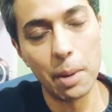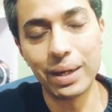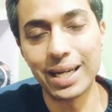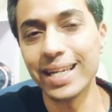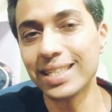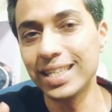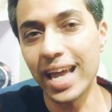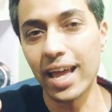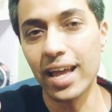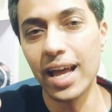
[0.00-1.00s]
But let's
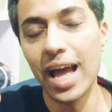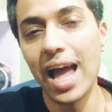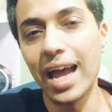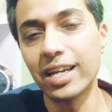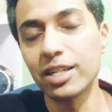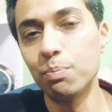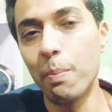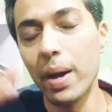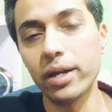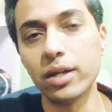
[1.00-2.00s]
say it is
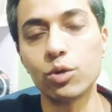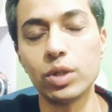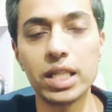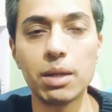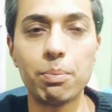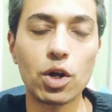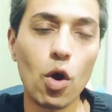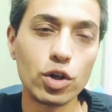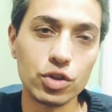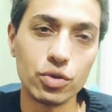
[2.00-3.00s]
better to take the
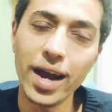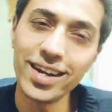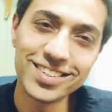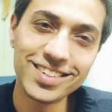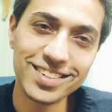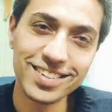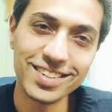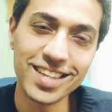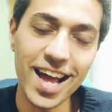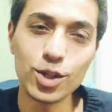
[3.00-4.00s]
precaution, right,
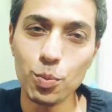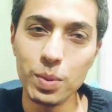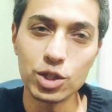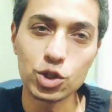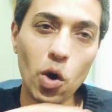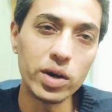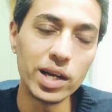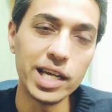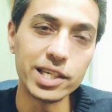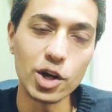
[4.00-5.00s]
than to be
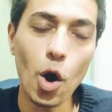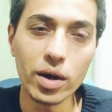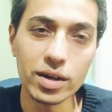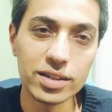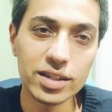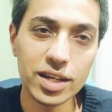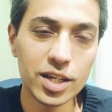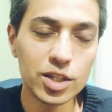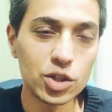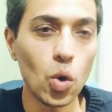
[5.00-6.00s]
sorry later on.
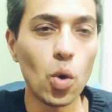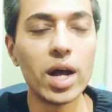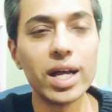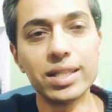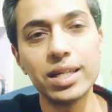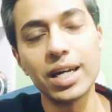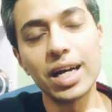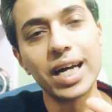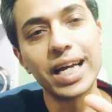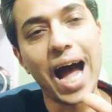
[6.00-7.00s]
So
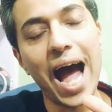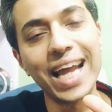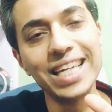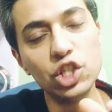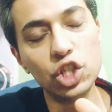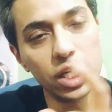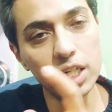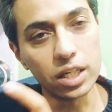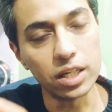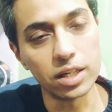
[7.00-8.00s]
the
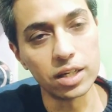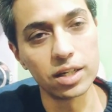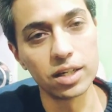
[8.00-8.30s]
hygiene